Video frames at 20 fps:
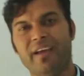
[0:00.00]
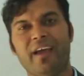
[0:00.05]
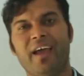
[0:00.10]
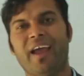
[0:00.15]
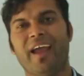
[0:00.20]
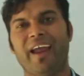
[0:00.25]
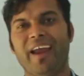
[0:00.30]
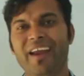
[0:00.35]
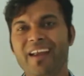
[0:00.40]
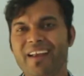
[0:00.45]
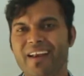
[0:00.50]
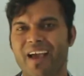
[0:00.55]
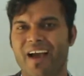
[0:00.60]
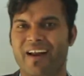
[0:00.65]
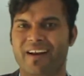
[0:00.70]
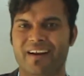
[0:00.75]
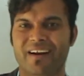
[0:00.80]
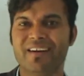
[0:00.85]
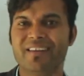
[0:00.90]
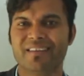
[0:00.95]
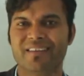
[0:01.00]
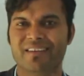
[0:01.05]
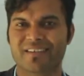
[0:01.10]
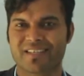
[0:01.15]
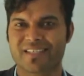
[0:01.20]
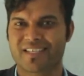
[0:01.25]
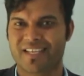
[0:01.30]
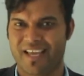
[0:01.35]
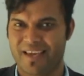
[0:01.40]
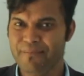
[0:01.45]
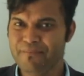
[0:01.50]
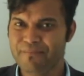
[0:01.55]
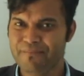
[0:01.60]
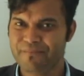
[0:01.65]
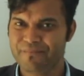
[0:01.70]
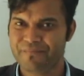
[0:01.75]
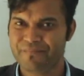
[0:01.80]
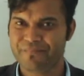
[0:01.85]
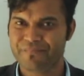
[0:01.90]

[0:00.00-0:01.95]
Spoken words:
and are not the same